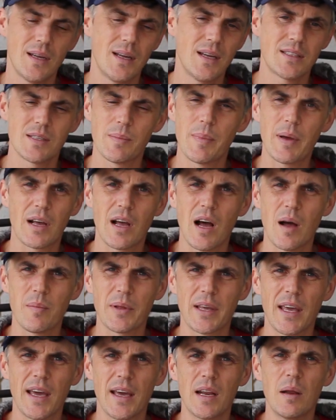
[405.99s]
It's a bit
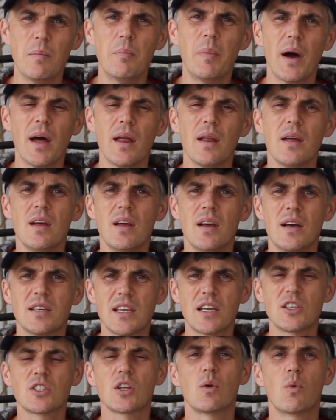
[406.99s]
complicated, but
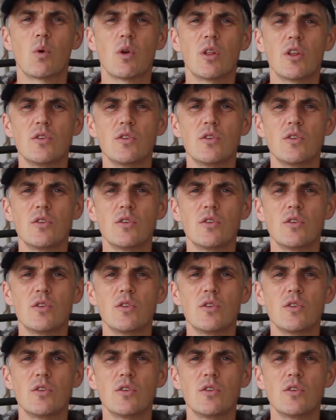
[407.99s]
essentially we're